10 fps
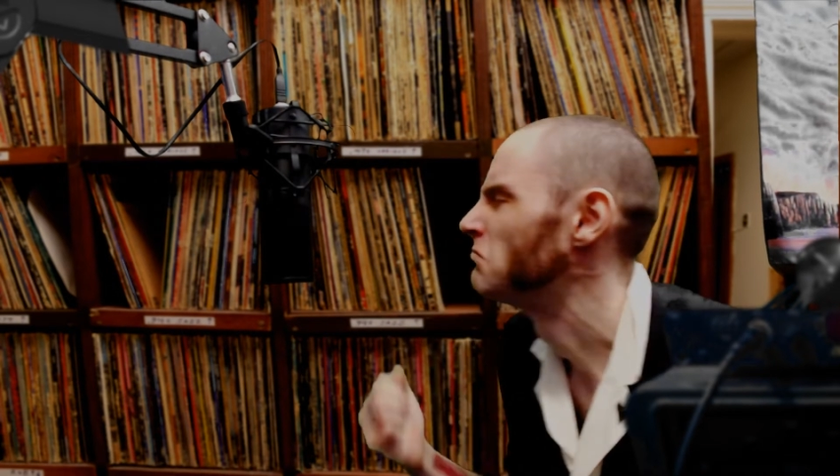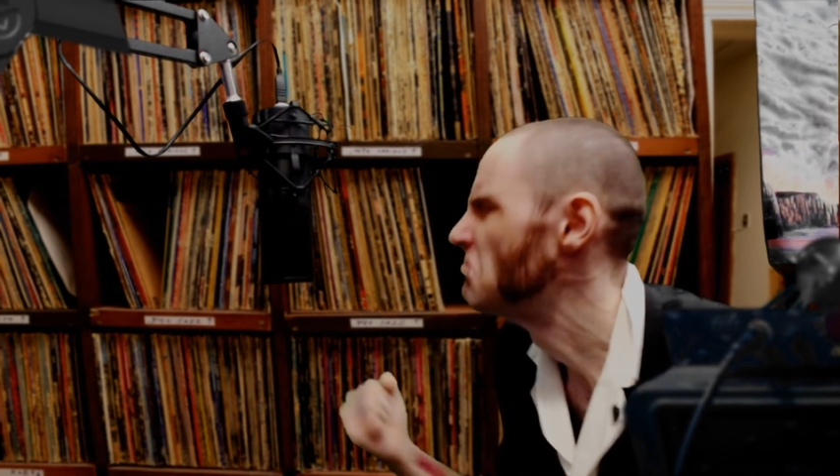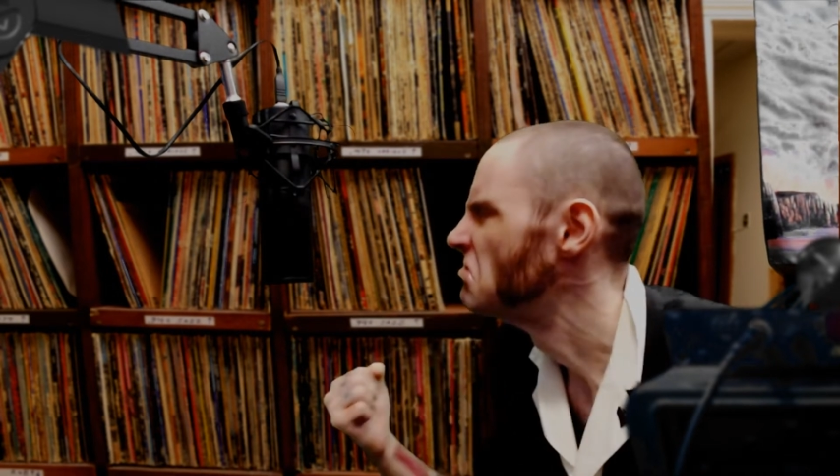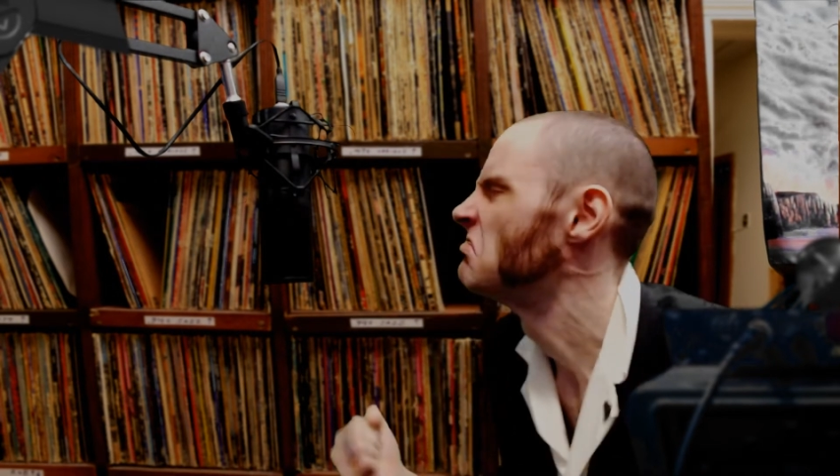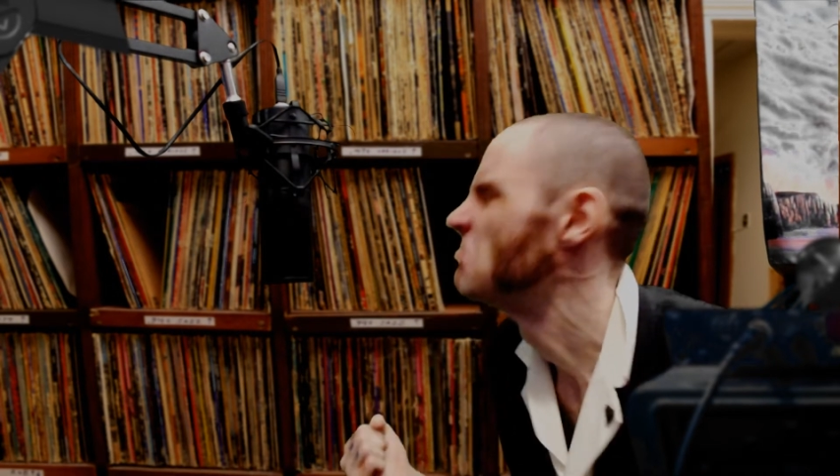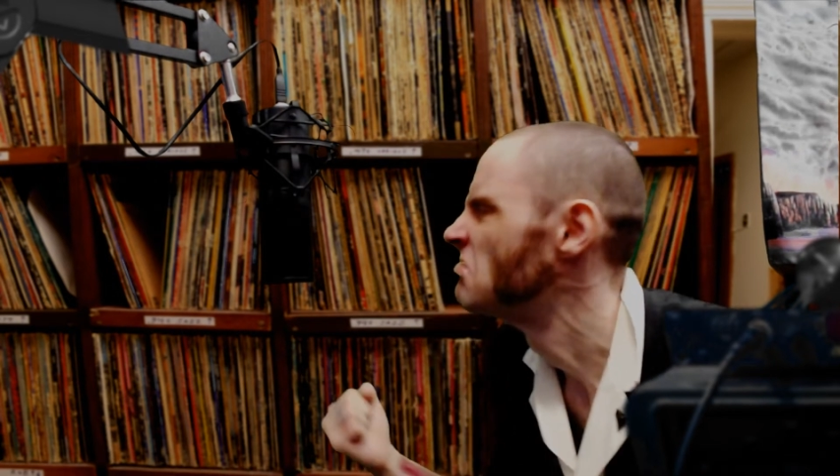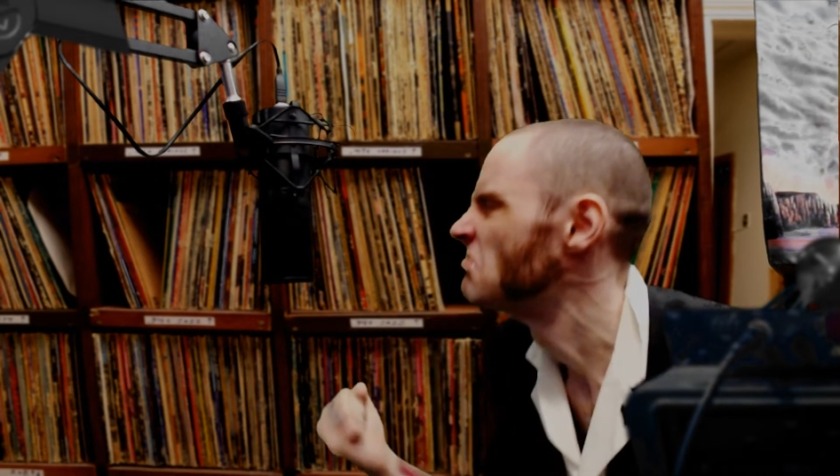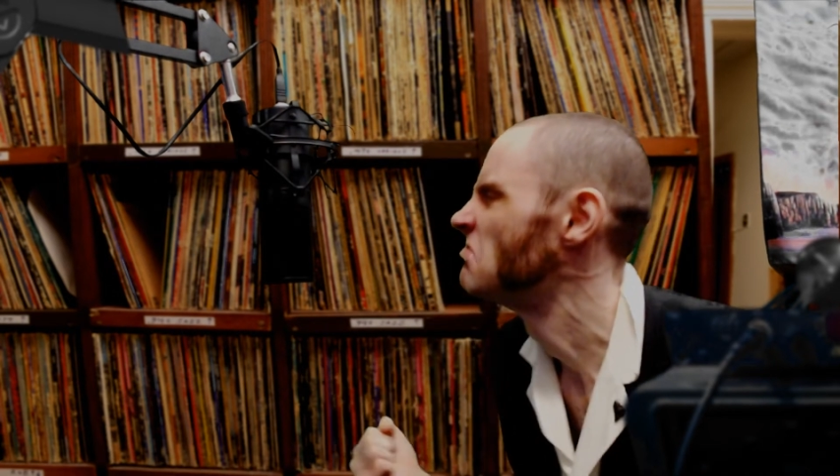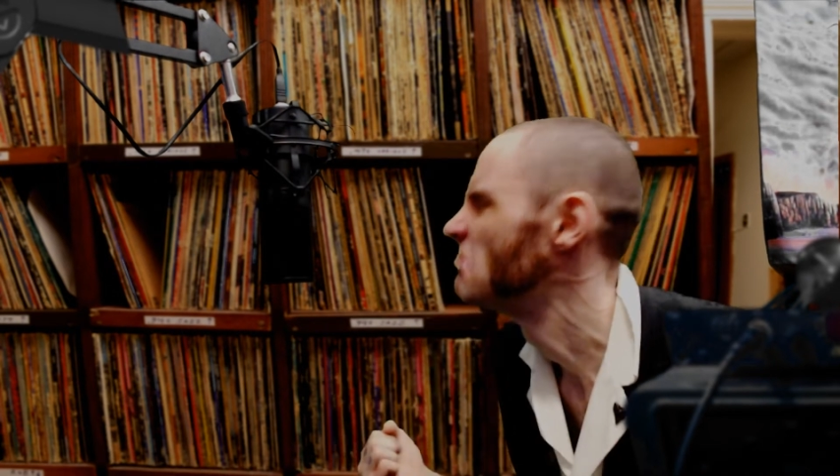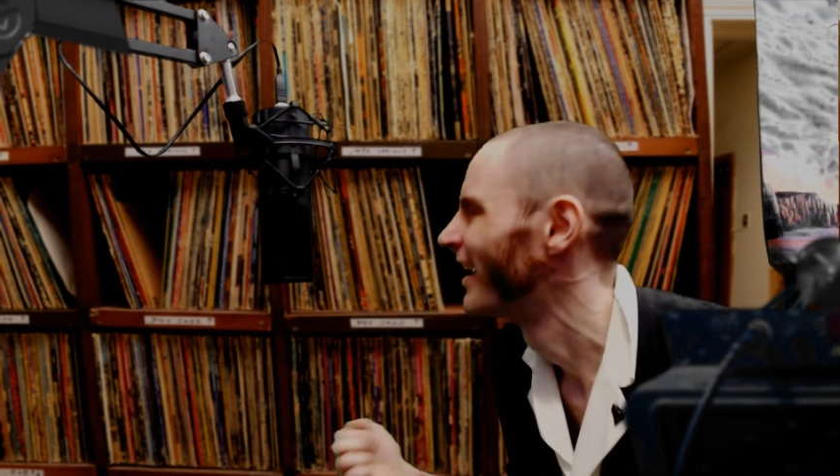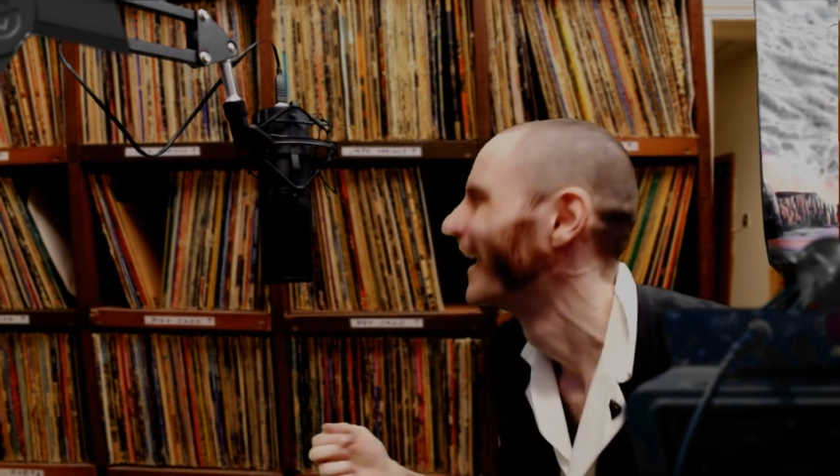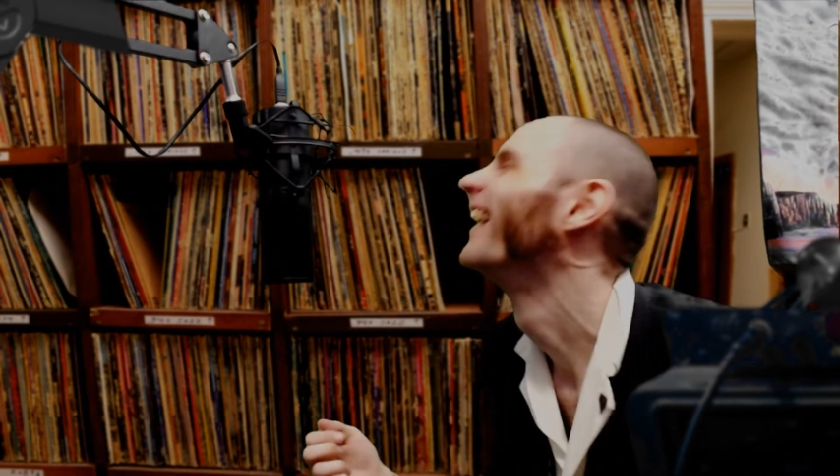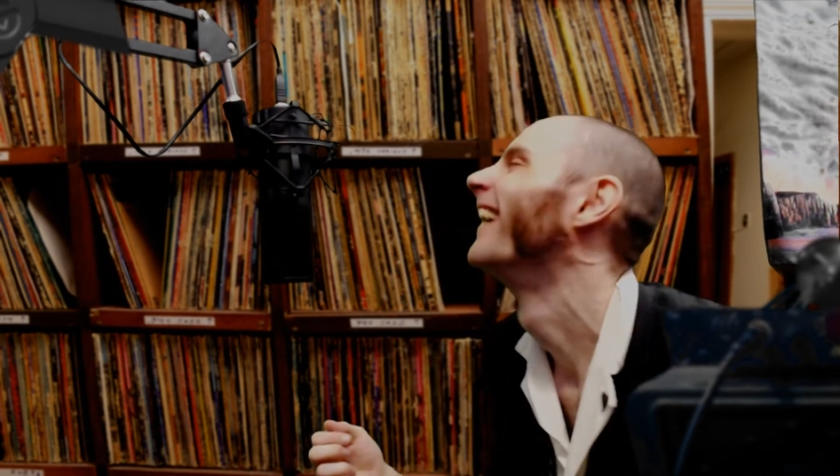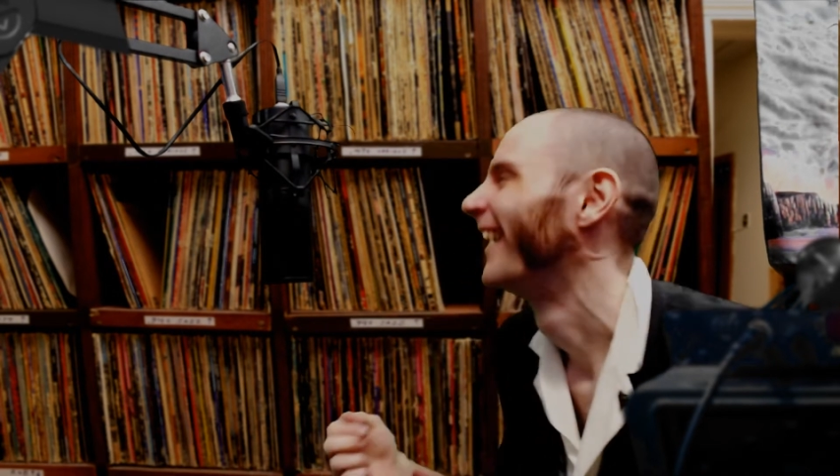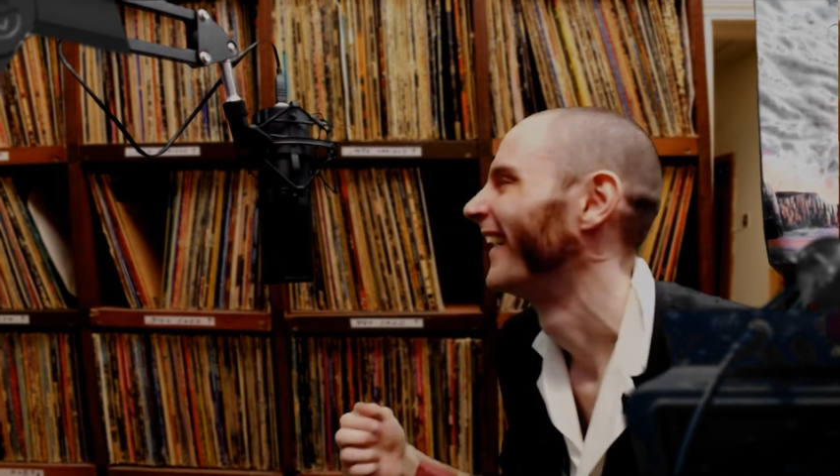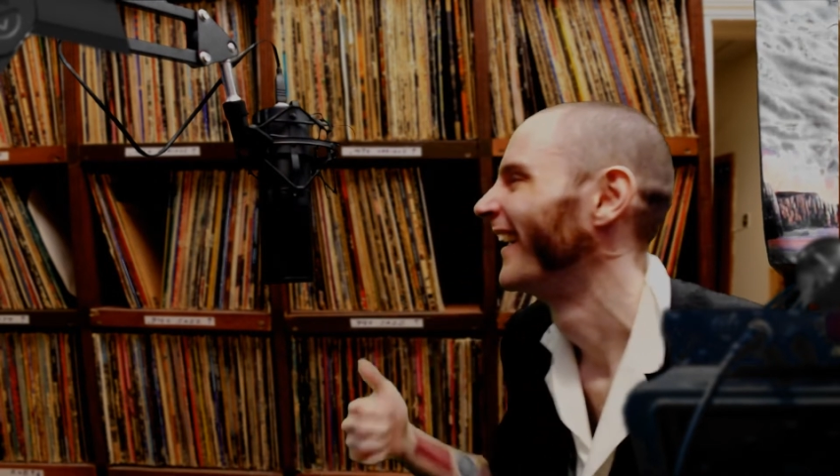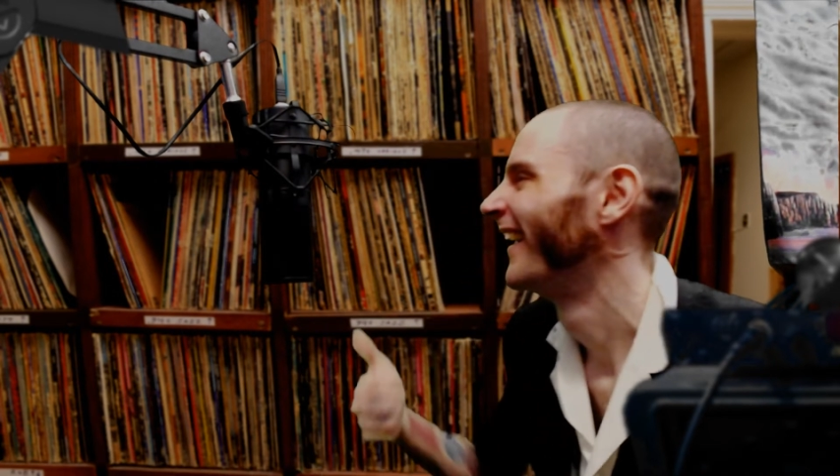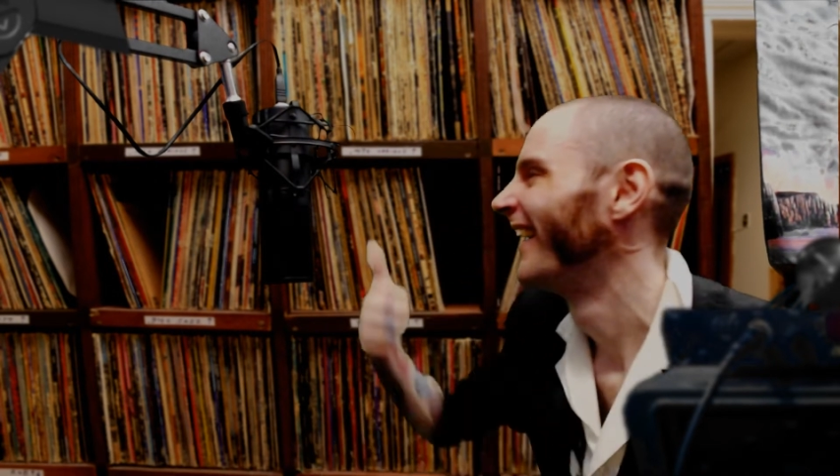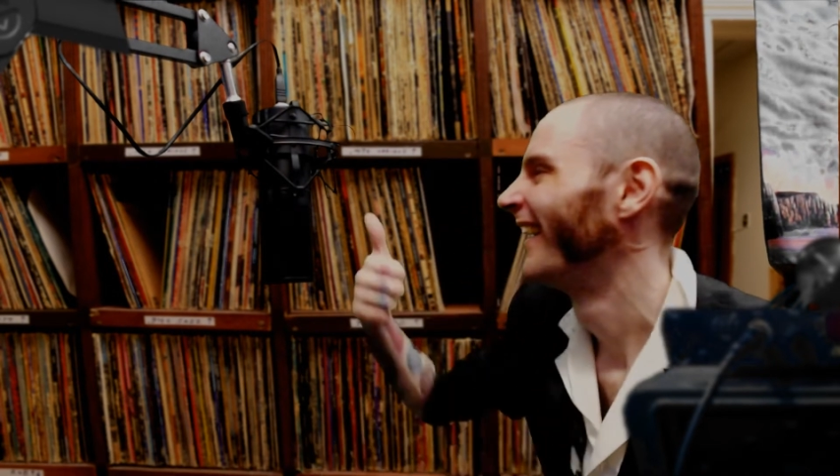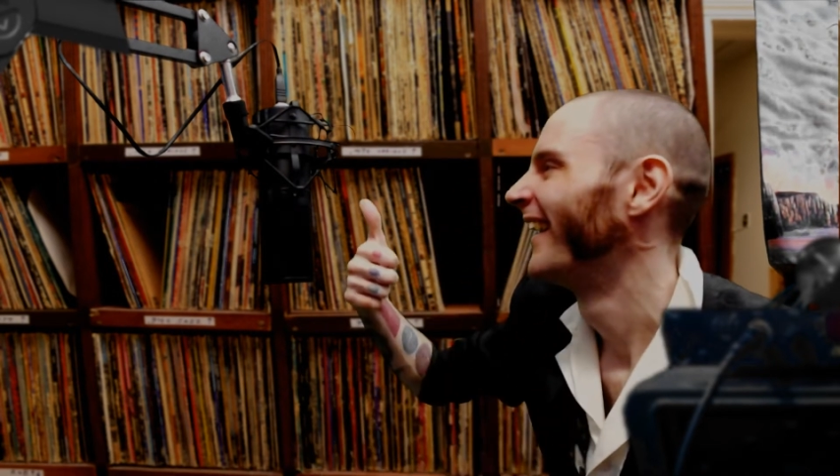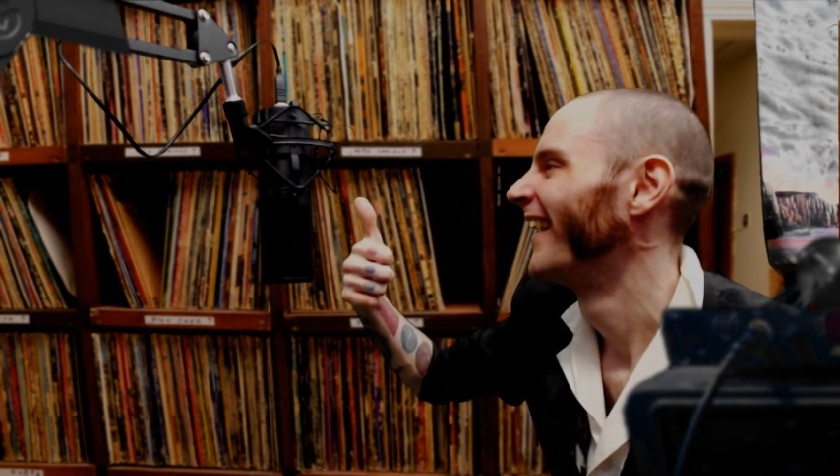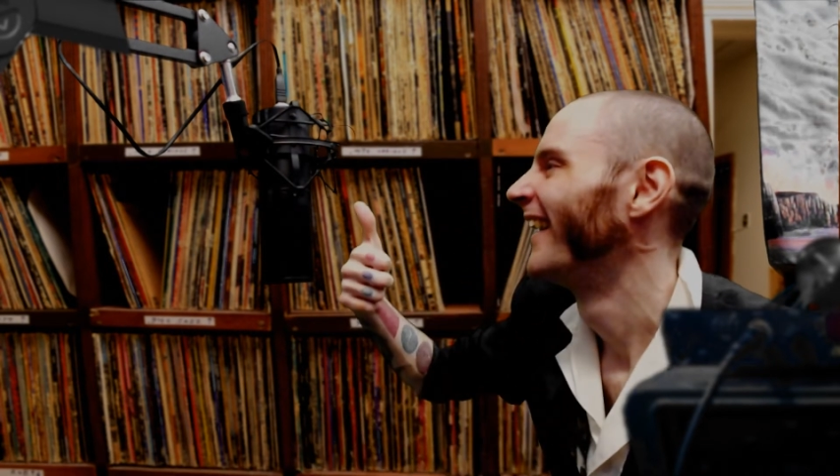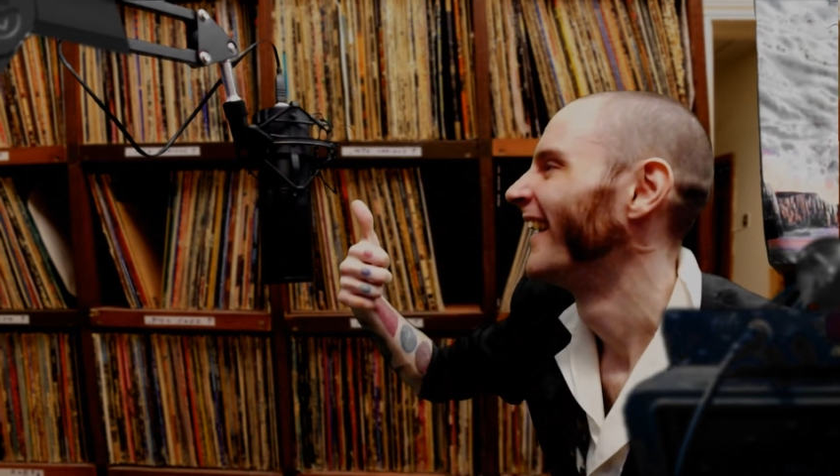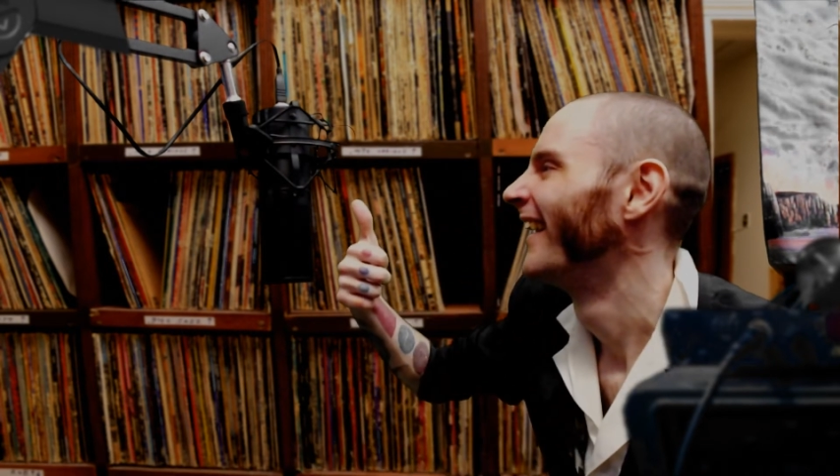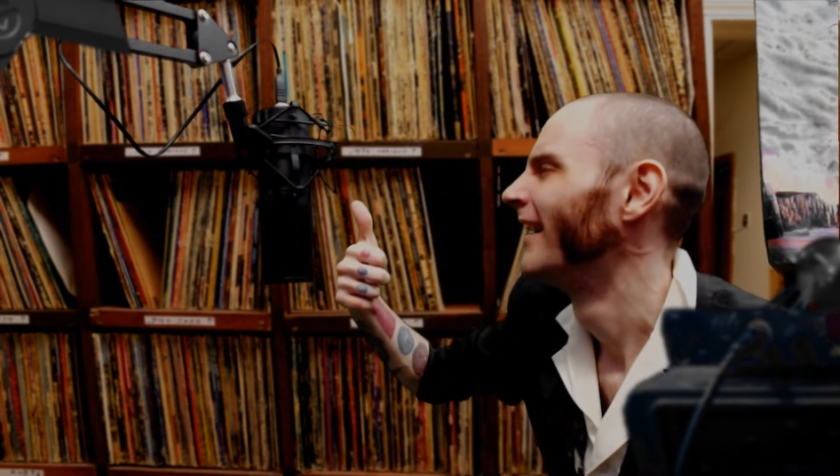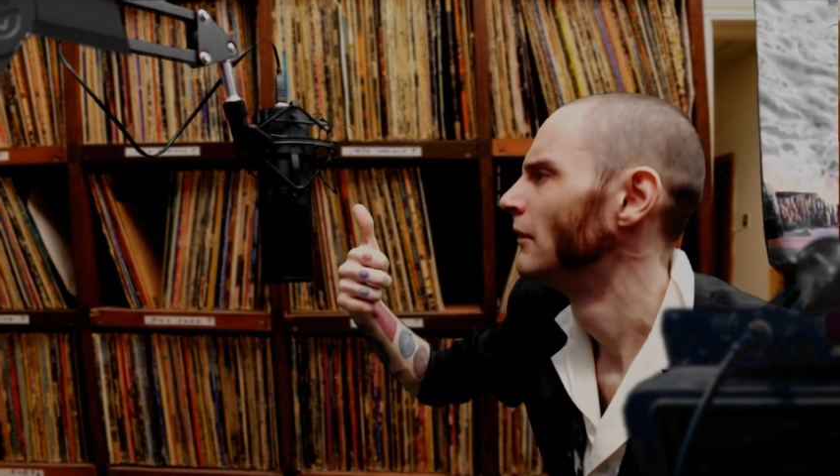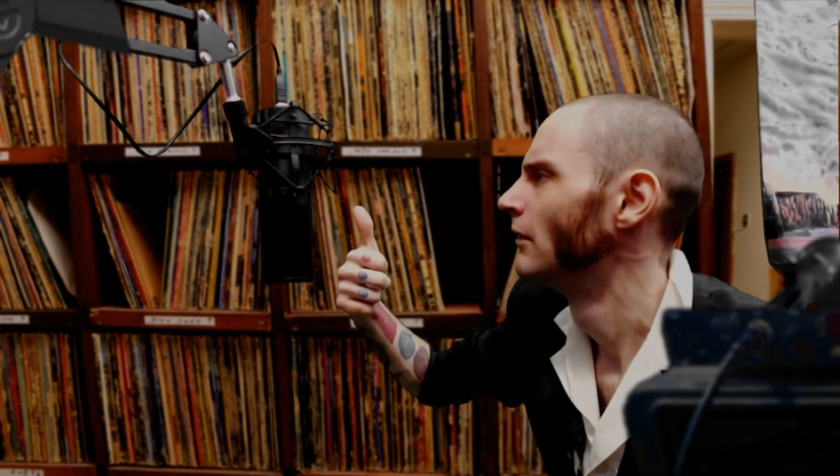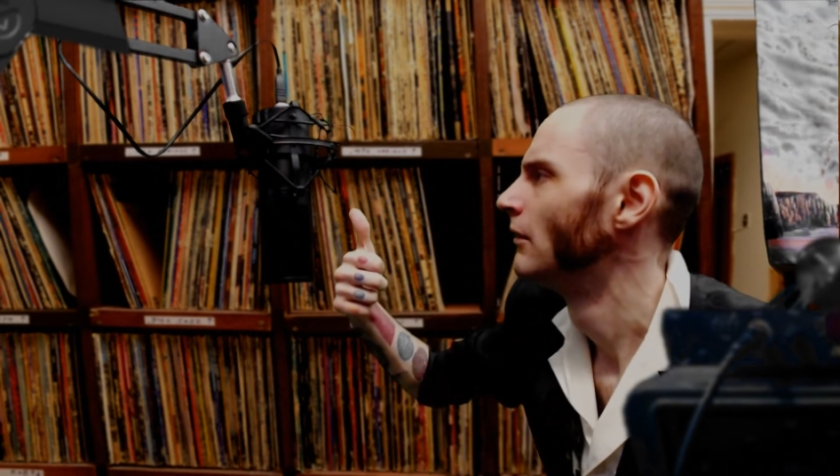I will not fuck your car.